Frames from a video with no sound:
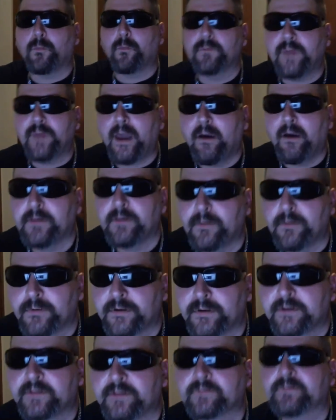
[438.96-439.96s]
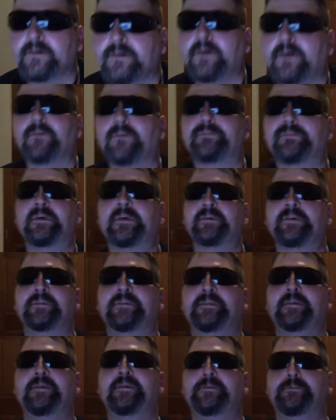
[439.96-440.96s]
now I know what it is. Oh,
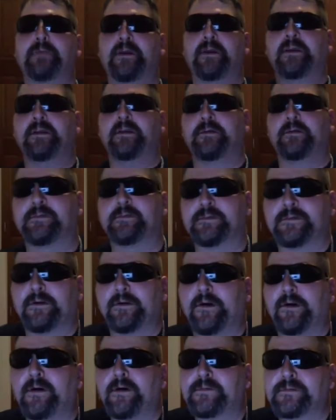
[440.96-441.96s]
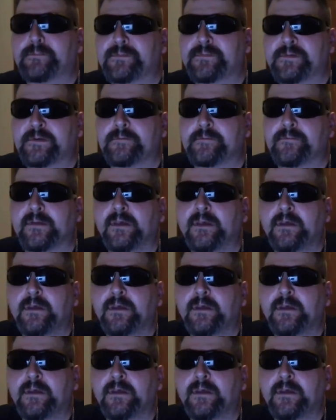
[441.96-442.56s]
this right here is an awesome tip.